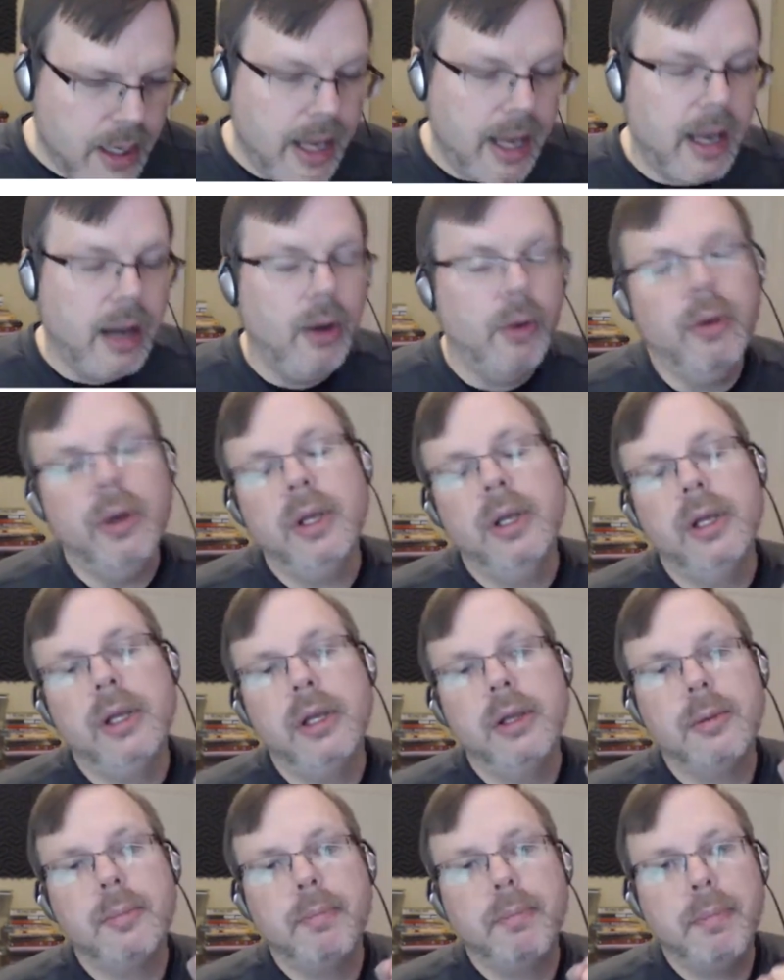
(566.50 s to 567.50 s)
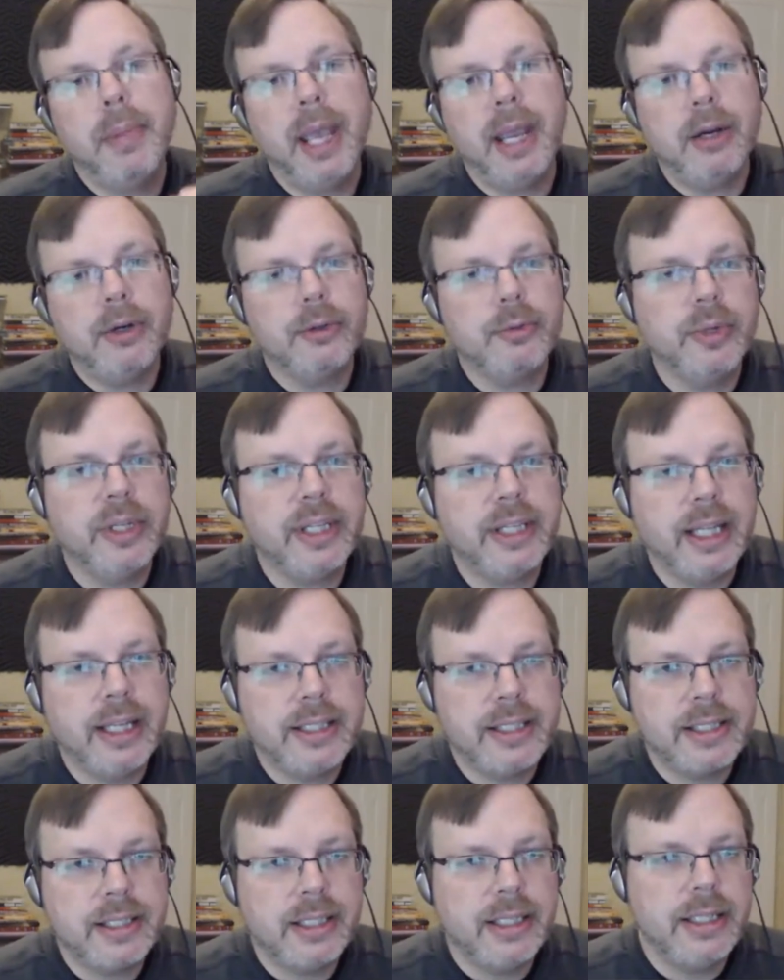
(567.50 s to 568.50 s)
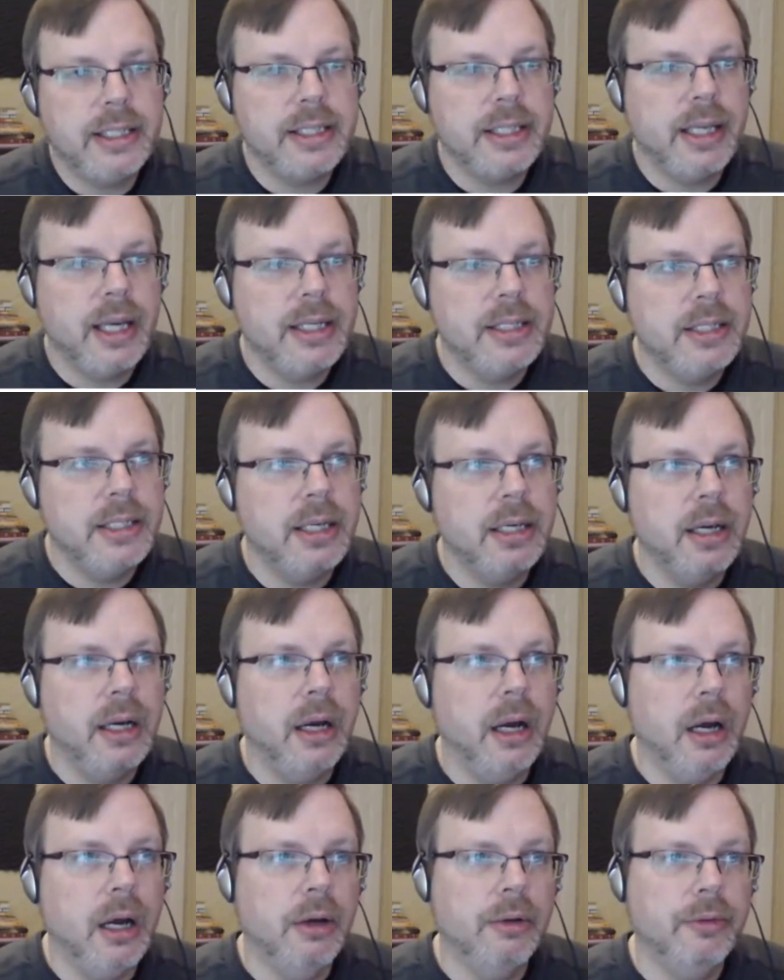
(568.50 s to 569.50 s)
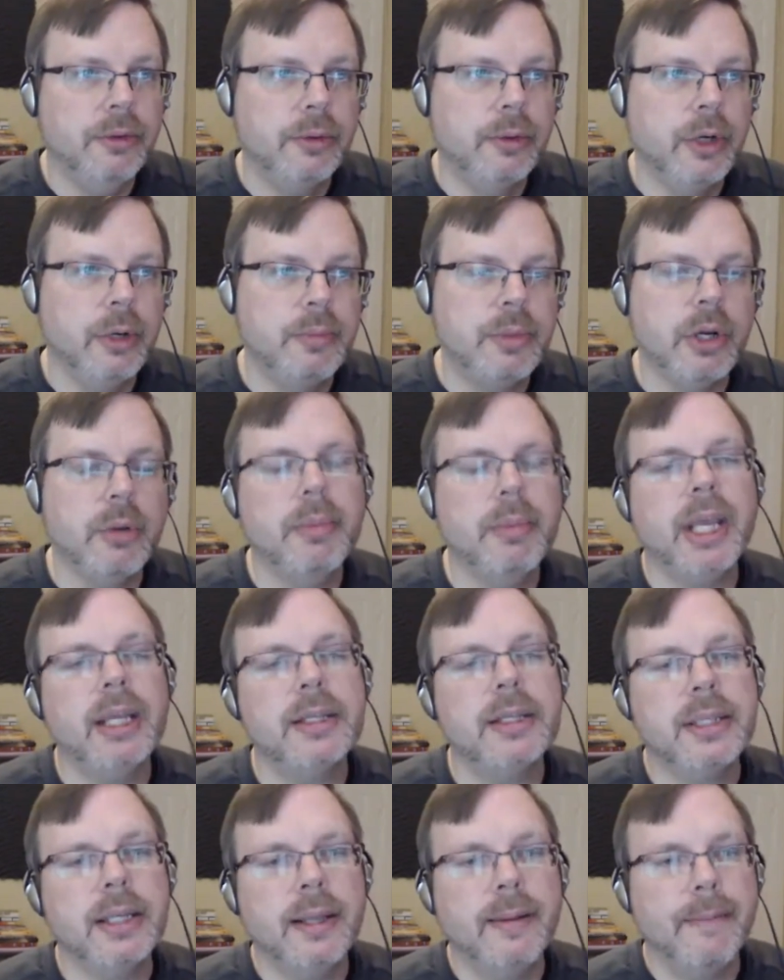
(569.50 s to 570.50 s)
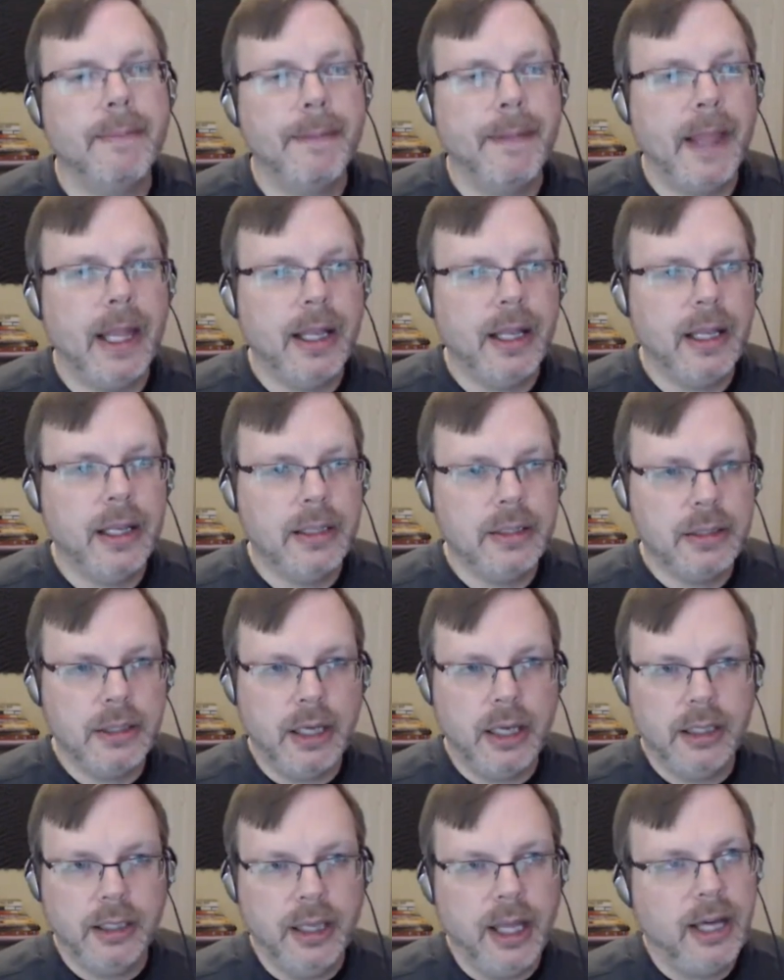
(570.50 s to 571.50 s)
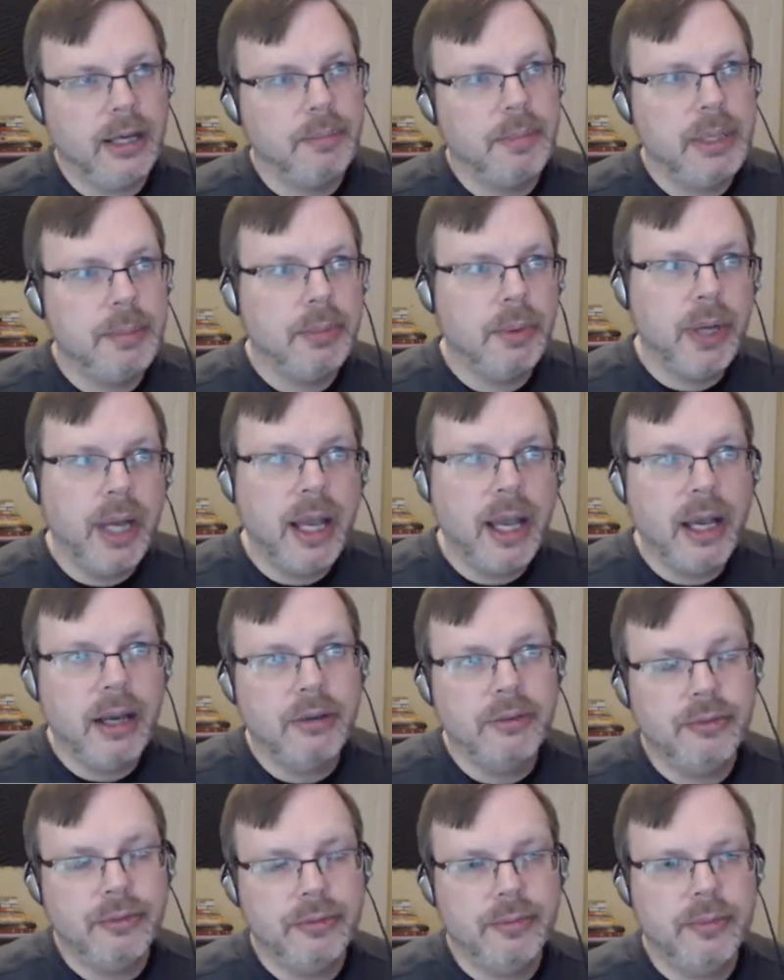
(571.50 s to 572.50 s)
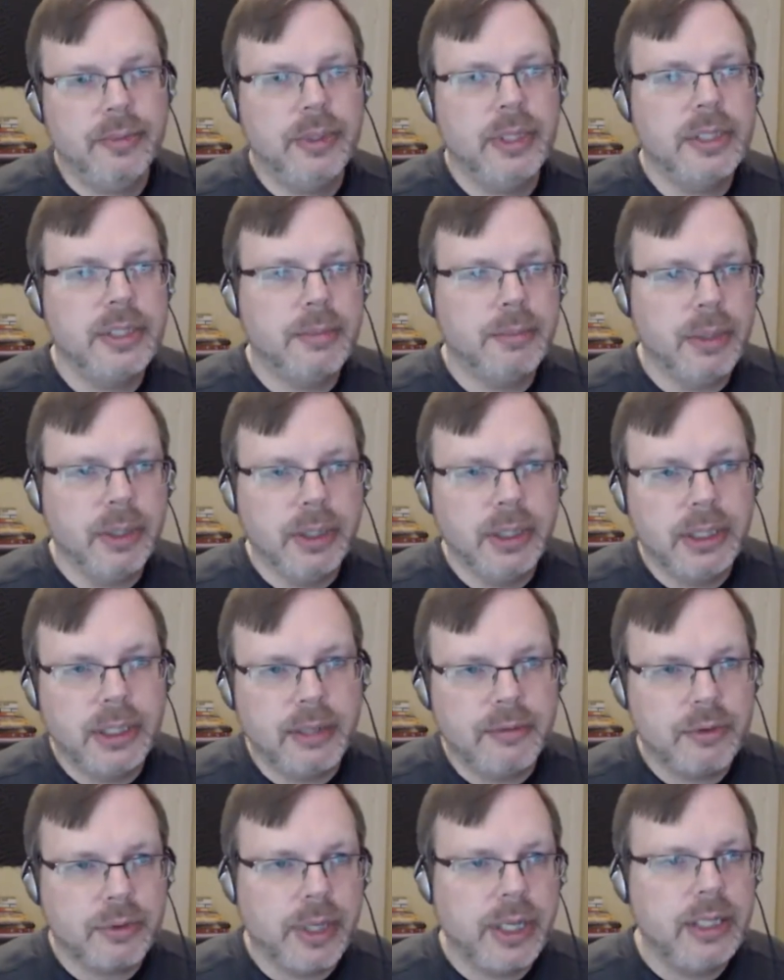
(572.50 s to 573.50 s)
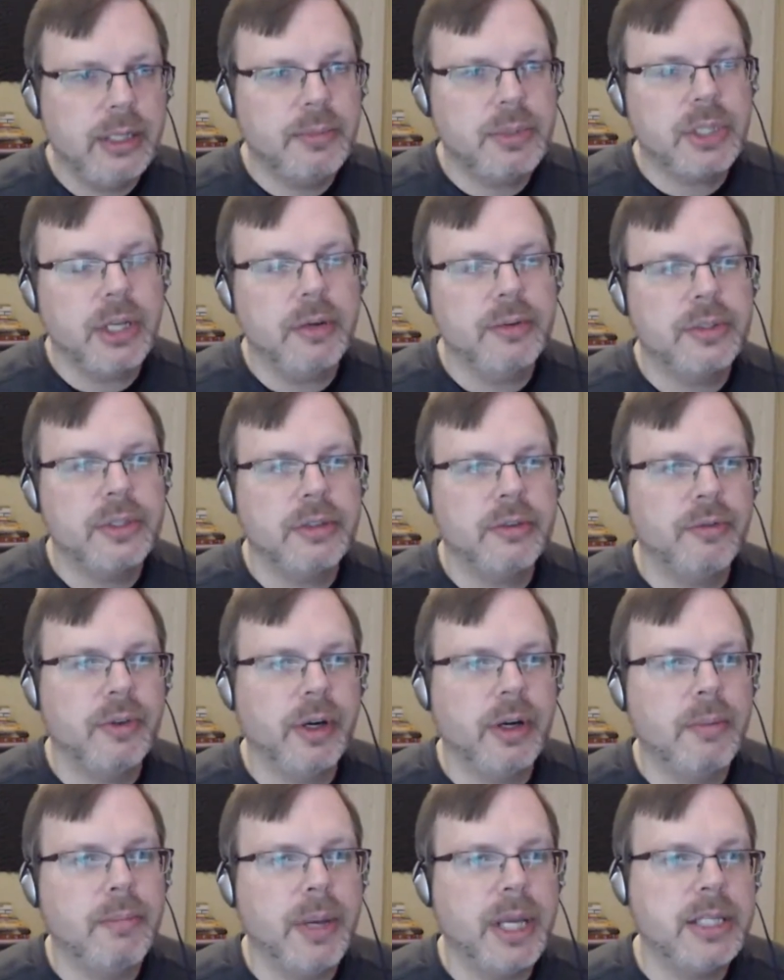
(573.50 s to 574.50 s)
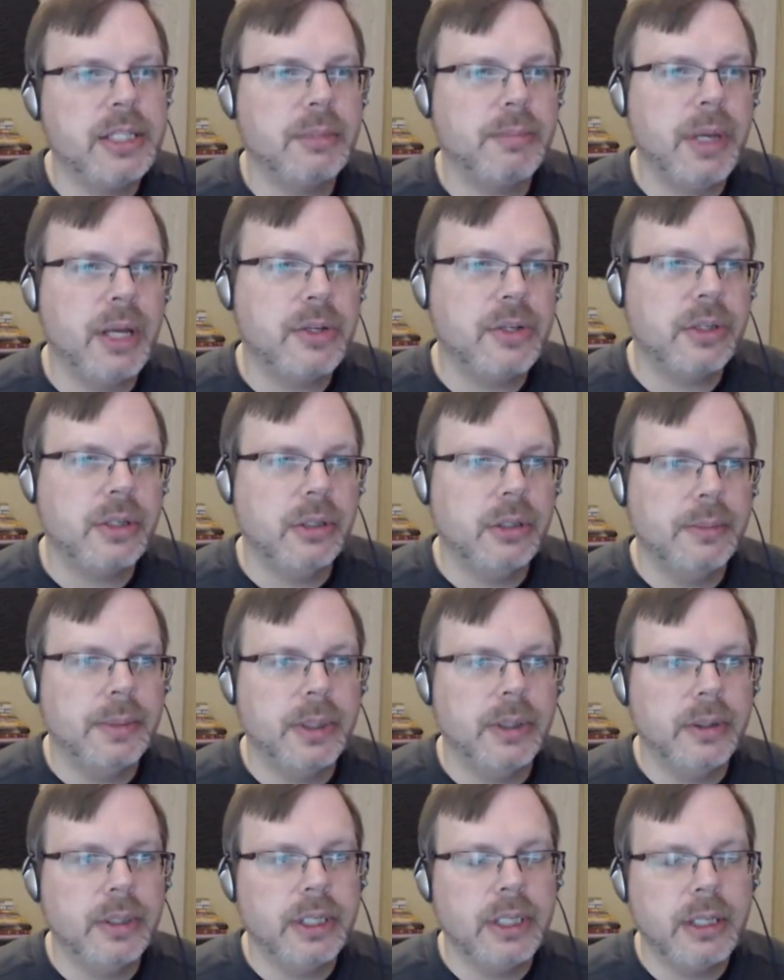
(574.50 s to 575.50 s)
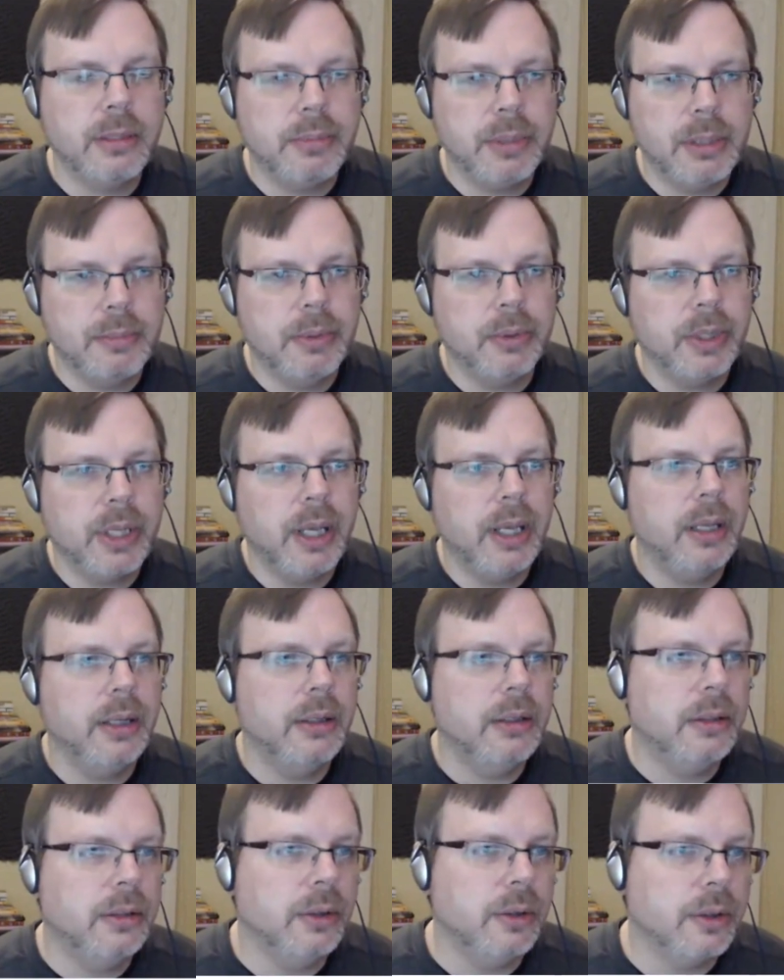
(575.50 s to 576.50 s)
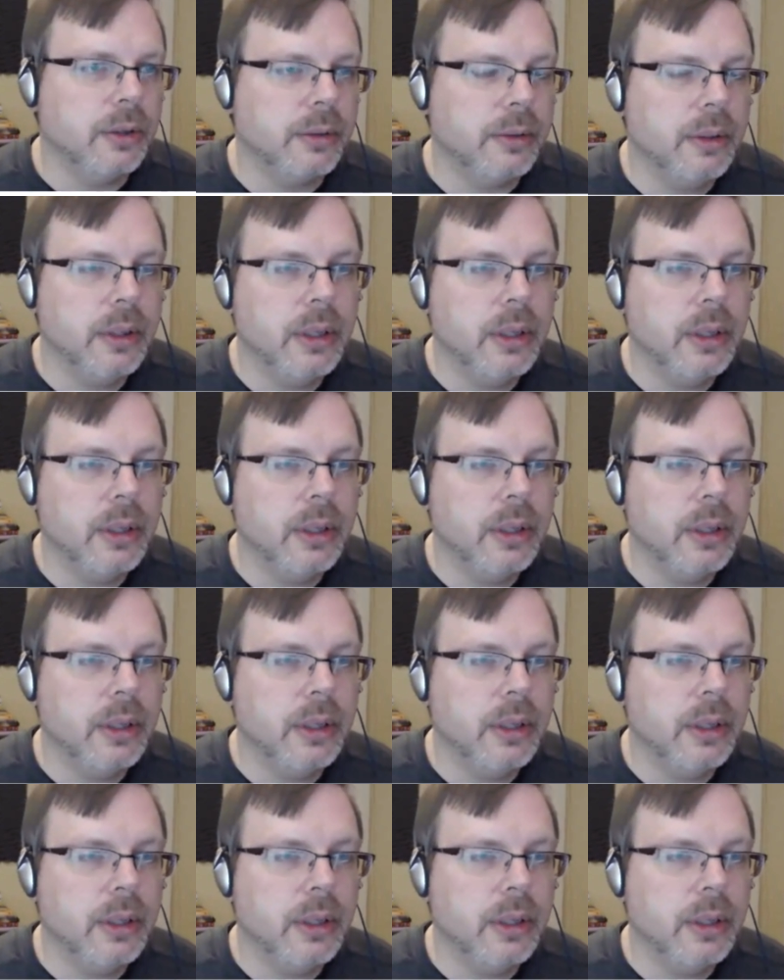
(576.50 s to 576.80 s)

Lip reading: Now, paired with this is the idea of cryptomancy. And a lot of people have this ability. They've trained themselves. It's a very basic magical ability that people can learn.